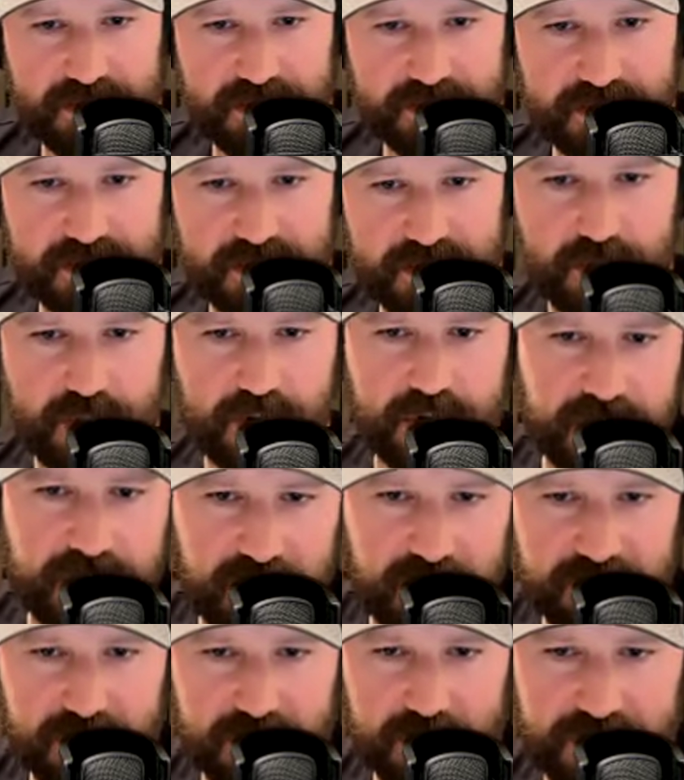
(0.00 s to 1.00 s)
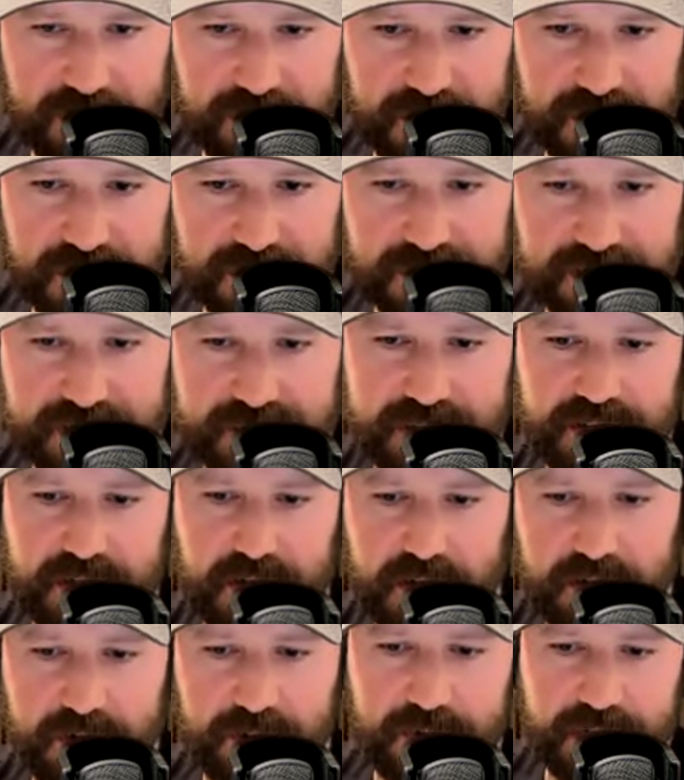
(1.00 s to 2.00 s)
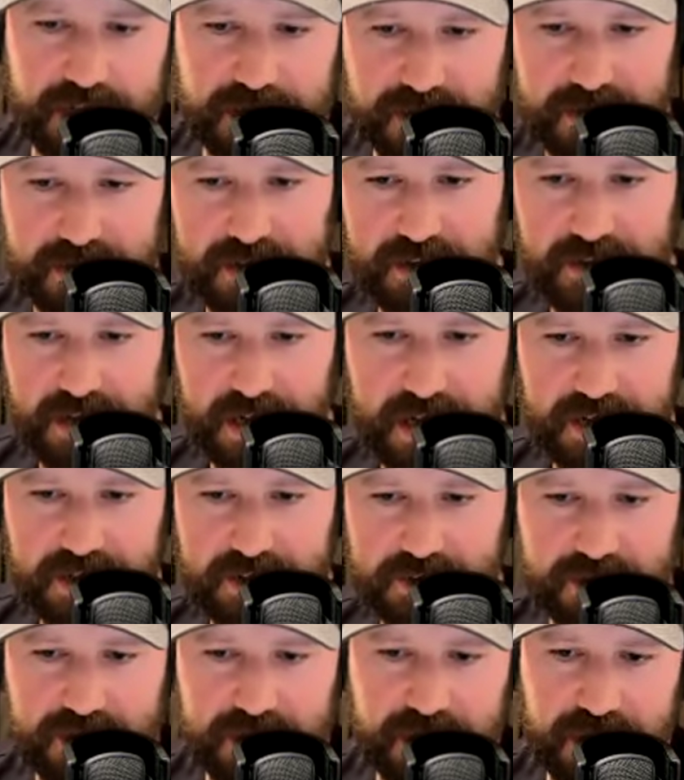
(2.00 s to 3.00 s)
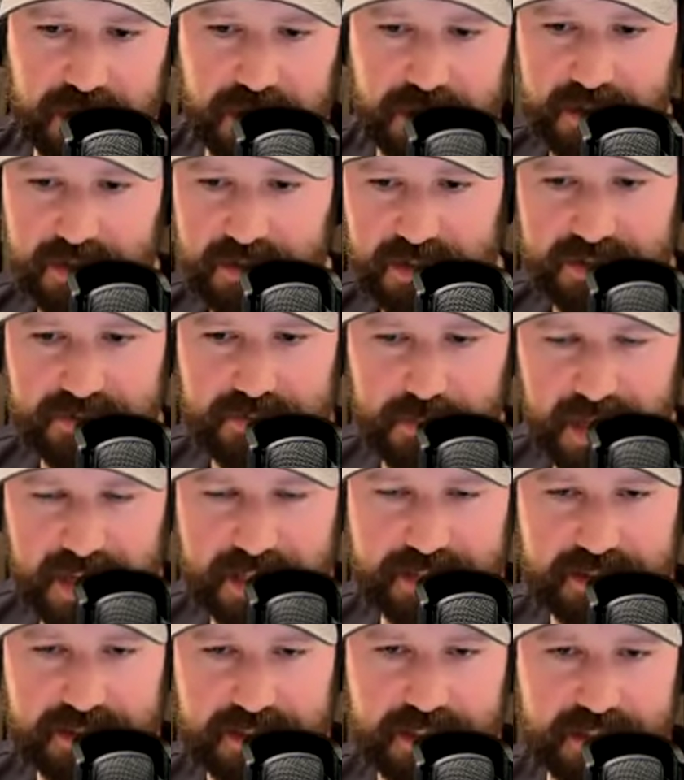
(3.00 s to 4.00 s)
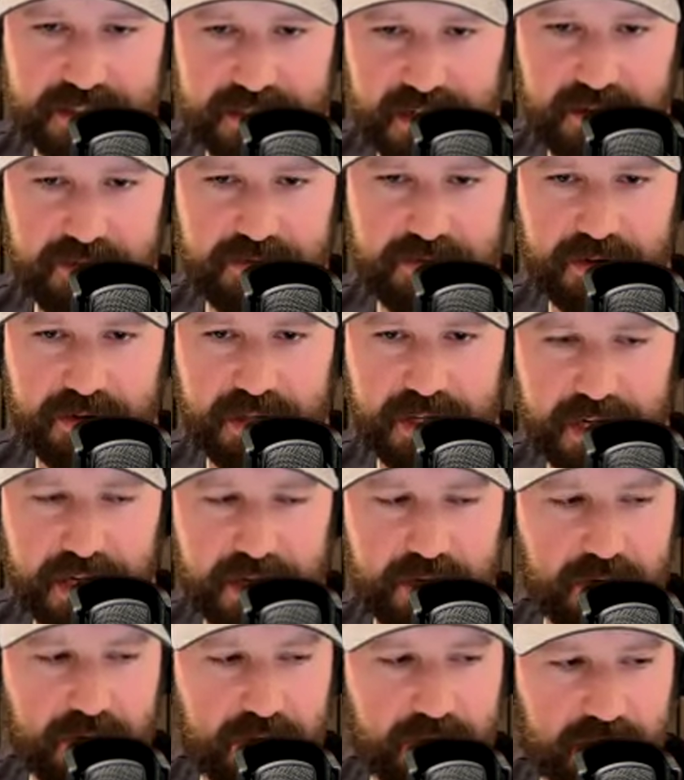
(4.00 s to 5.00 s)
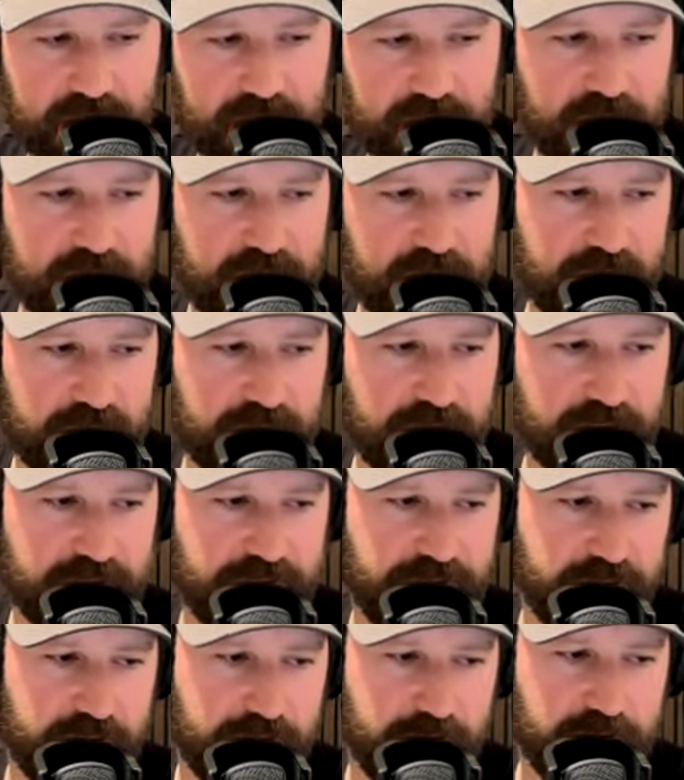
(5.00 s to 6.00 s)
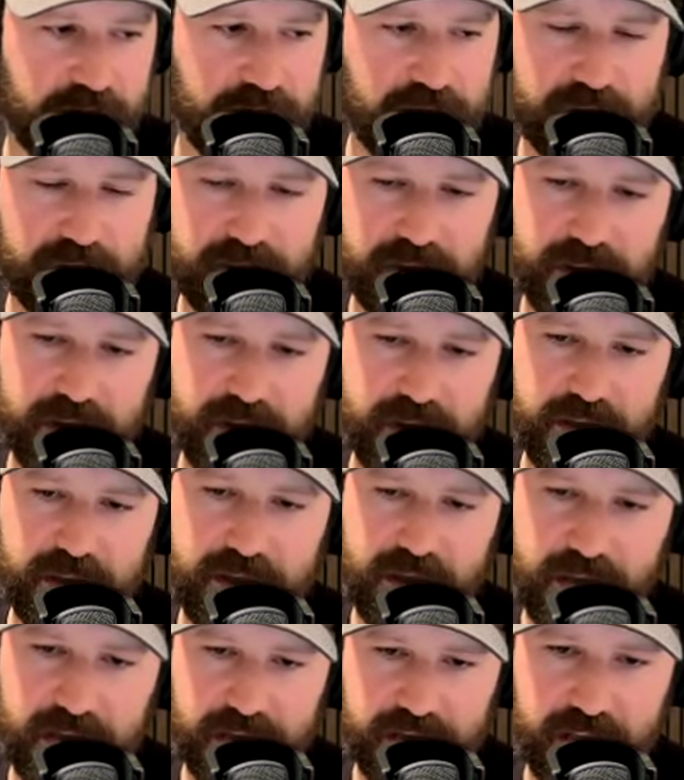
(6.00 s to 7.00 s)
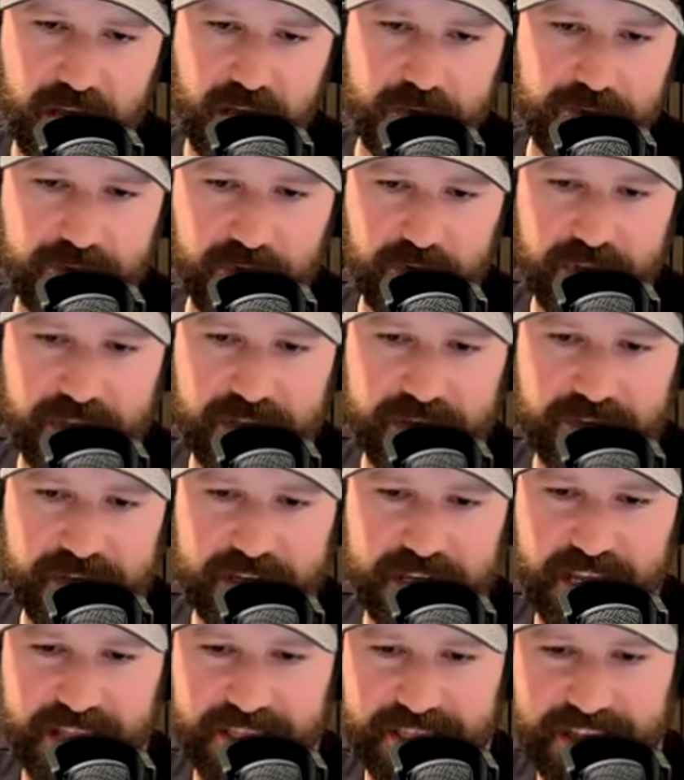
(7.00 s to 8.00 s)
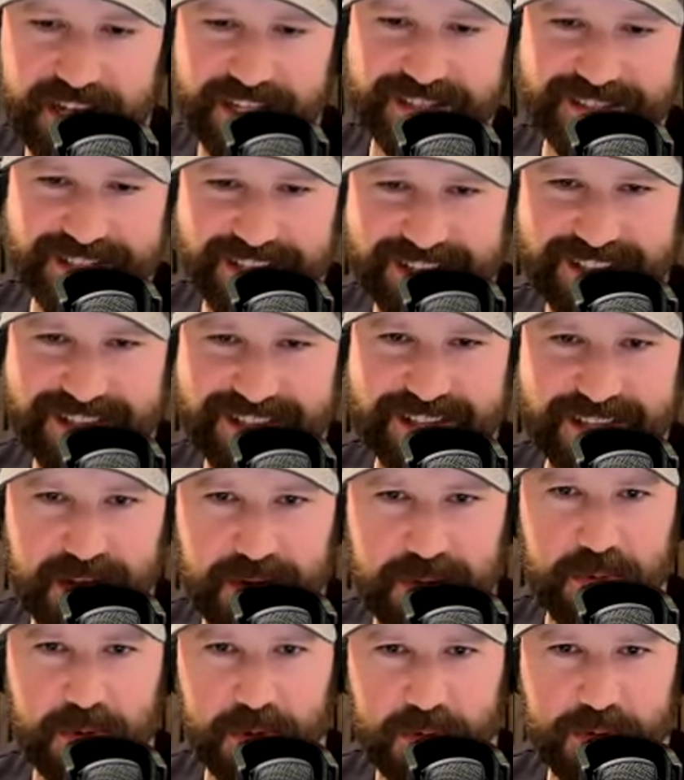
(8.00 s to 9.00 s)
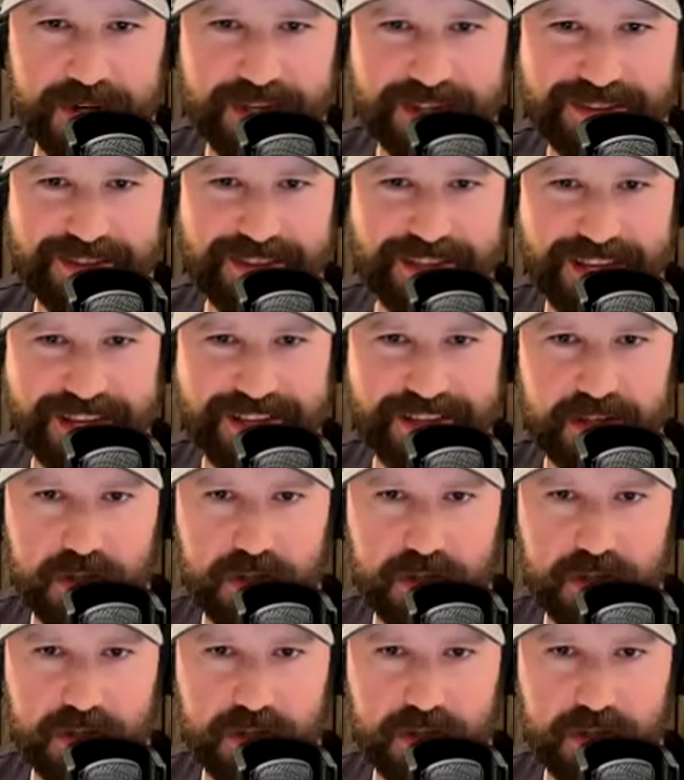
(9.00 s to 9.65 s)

to do uncomfortable things on the regular, and you're just mentally tougher. Like I know, like for me, I climb for a living, and that's like the number one thing.